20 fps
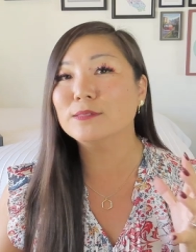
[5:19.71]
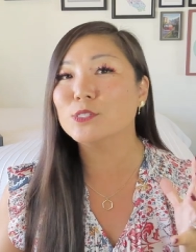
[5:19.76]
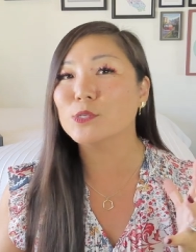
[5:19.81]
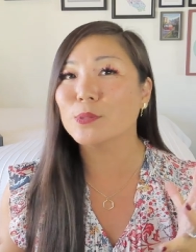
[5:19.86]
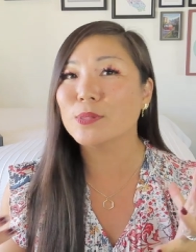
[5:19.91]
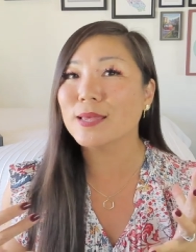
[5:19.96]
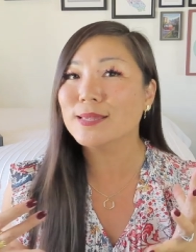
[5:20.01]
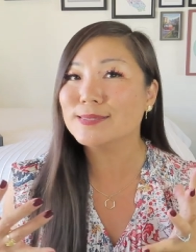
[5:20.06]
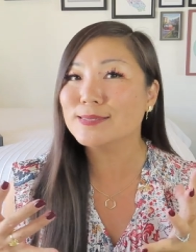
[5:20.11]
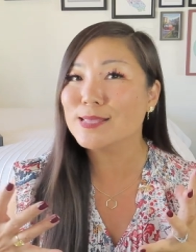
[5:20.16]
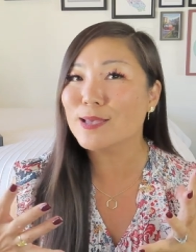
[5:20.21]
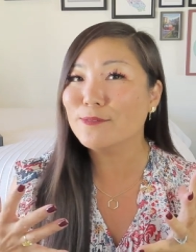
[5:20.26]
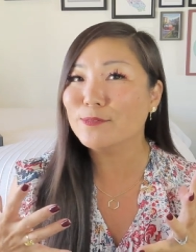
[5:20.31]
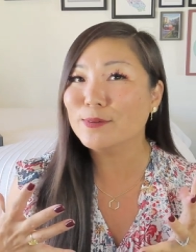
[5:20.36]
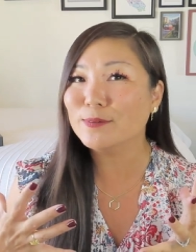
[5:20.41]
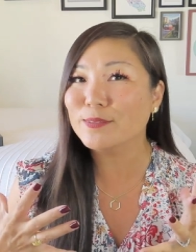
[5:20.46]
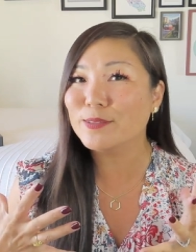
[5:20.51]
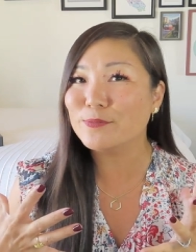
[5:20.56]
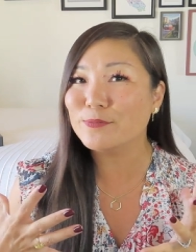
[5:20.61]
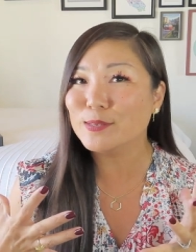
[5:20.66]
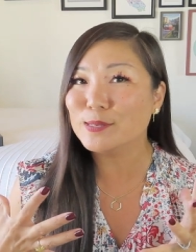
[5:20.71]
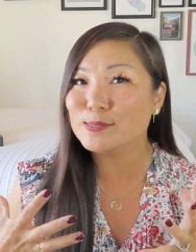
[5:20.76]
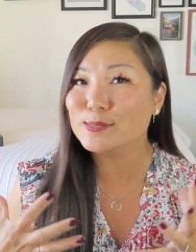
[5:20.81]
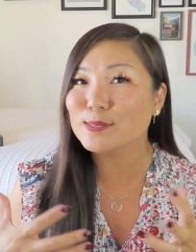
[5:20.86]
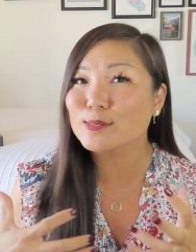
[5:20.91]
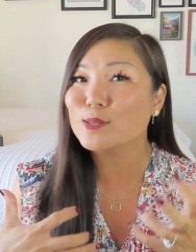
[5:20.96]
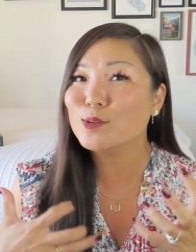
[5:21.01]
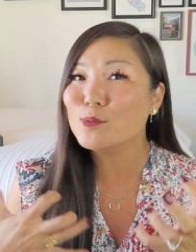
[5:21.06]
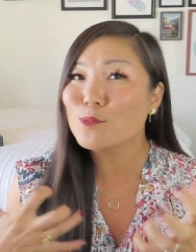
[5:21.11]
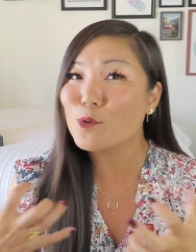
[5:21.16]
so that definitely feels
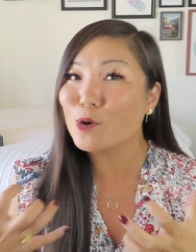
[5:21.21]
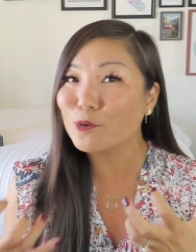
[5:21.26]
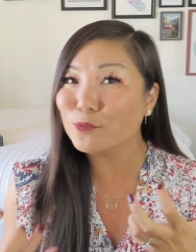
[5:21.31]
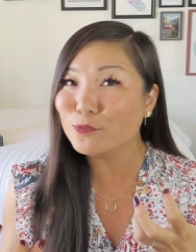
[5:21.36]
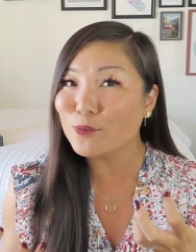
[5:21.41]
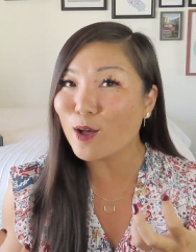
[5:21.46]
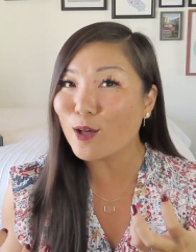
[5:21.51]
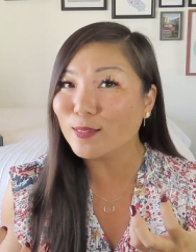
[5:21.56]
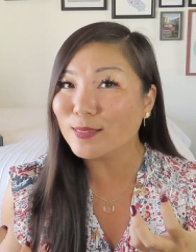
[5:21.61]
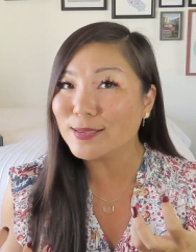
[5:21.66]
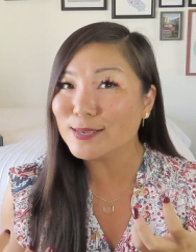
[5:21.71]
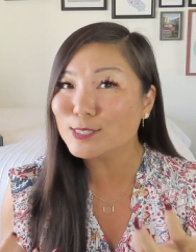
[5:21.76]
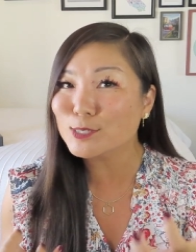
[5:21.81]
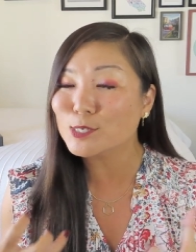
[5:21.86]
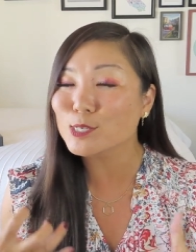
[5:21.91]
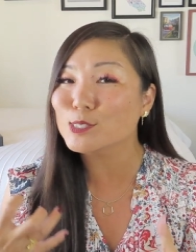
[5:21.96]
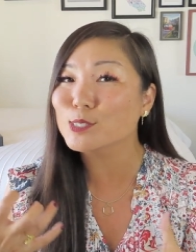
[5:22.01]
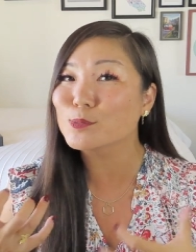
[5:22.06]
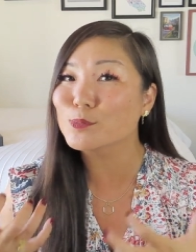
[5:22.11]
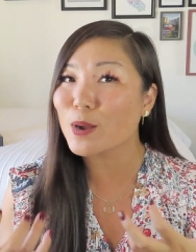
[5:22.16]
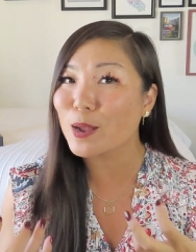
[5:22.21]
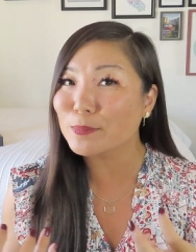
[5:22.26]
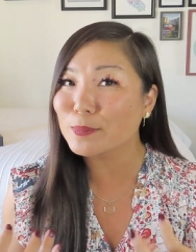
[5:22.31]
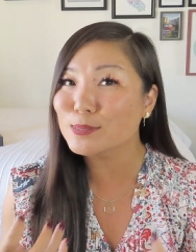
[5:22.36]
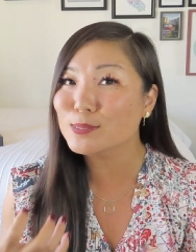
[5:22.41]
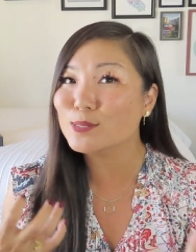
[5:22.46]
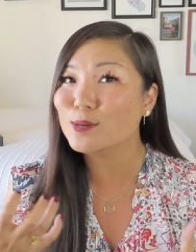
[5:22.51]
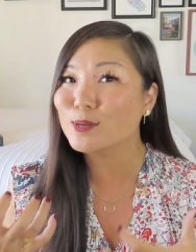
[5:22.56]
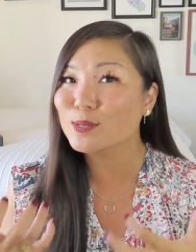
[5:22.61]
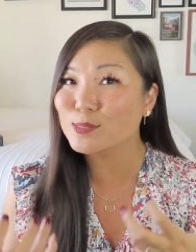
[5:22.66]
a little more fallish because it's
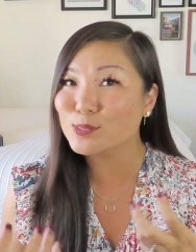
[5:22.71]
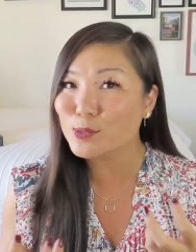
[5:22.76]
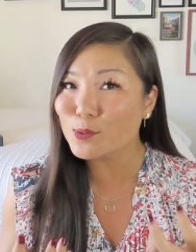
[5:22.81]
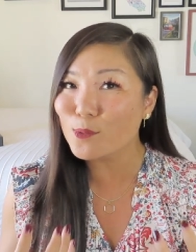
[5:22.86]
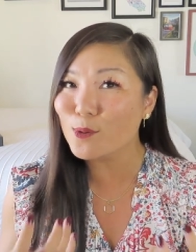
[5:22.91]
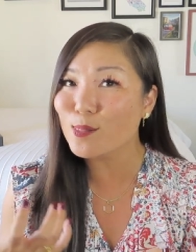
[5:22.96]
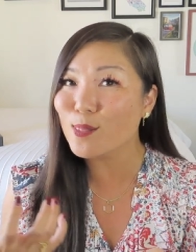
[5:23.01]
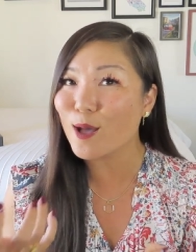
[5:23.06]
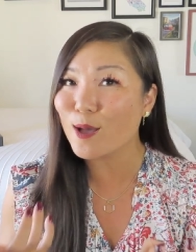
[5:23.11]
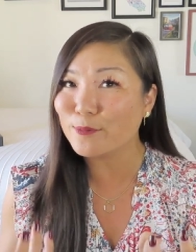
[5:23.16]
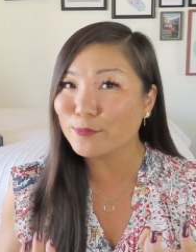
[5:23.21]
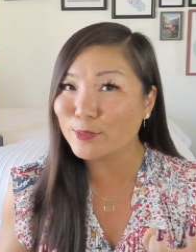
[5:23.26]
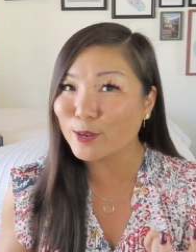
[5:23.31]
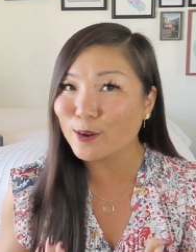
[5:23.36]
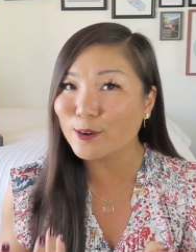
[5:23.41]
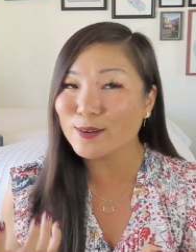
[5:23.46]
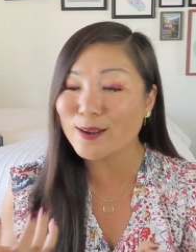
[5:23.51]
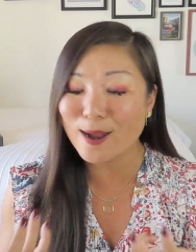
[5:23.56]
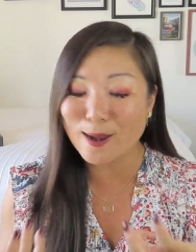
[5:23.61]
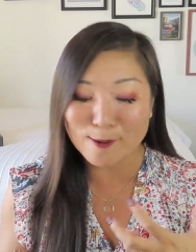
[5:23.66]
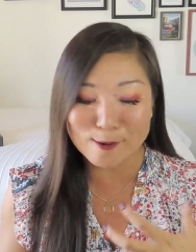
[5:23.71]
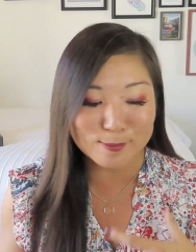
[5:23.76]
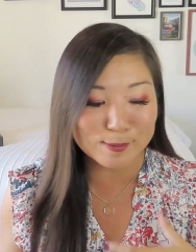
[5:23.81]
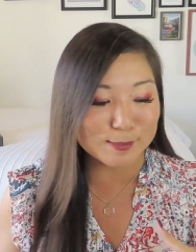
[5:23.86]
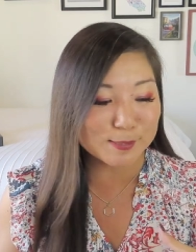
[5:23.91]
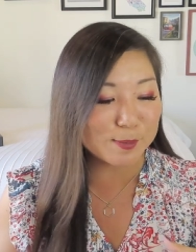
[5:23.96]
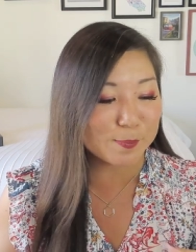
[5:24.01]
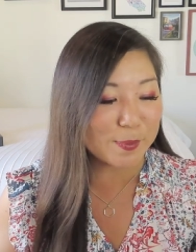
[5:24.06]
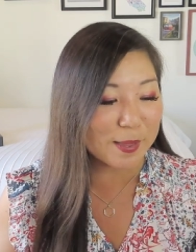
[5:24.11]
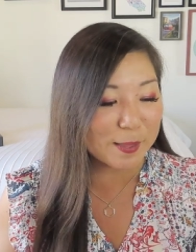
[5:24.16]
probably starting to cool off there in
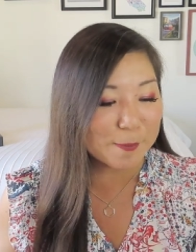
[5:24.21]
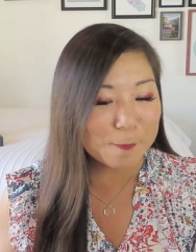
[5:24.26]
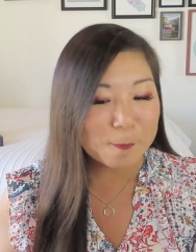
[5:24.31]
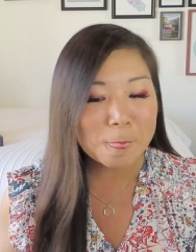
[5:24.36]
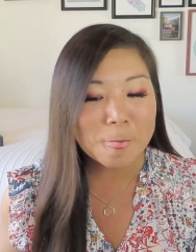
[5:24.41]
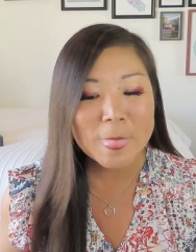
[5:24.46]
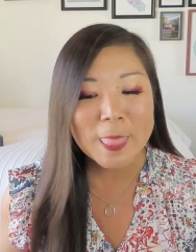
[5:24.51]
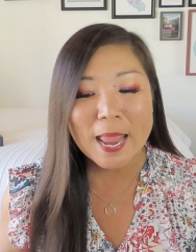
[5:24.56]
Ireland a bit.